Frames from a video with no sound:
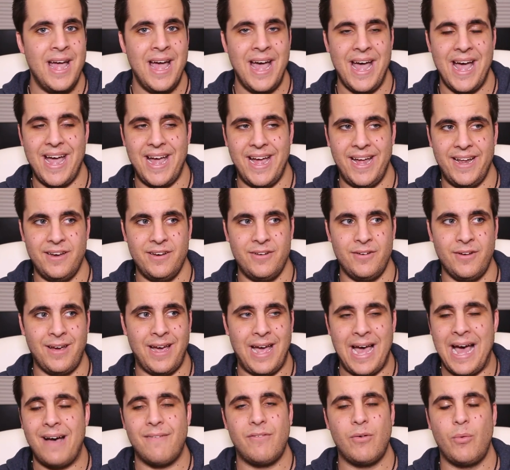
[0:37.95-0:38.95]
and
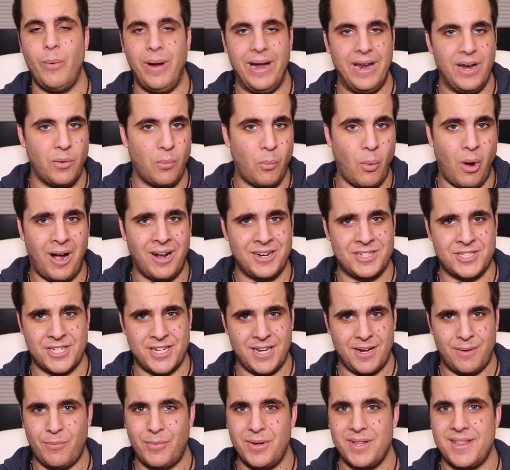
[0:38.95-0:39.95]
have a way to watch
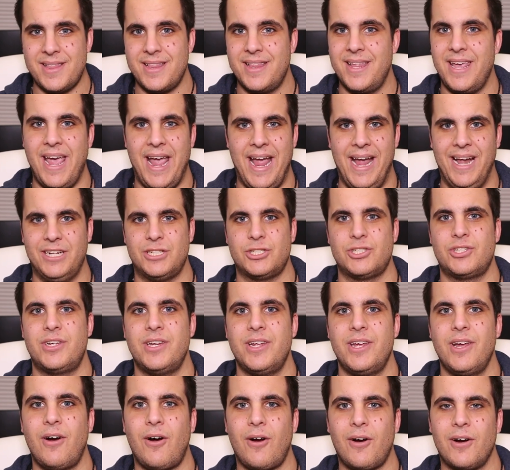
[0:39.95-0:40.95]
them with the
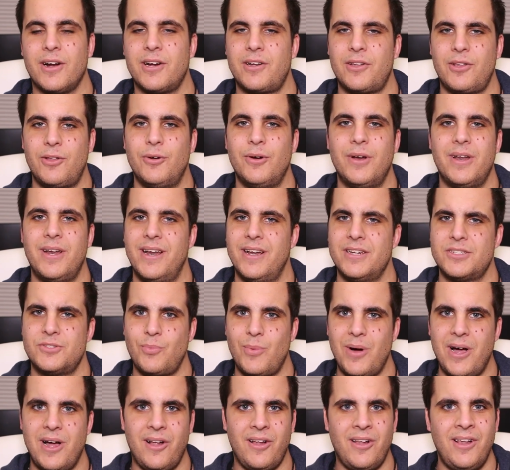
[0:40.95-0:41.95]
HDR included as
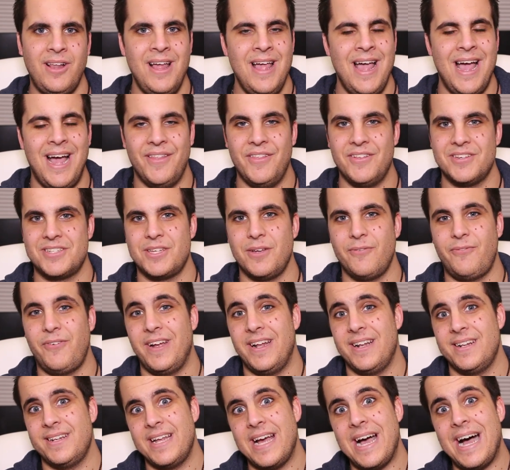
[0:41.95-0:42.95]
well, and this is a
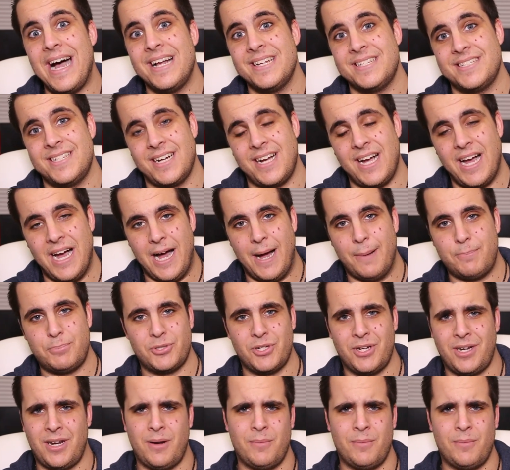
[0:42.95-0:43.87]
fantastic option.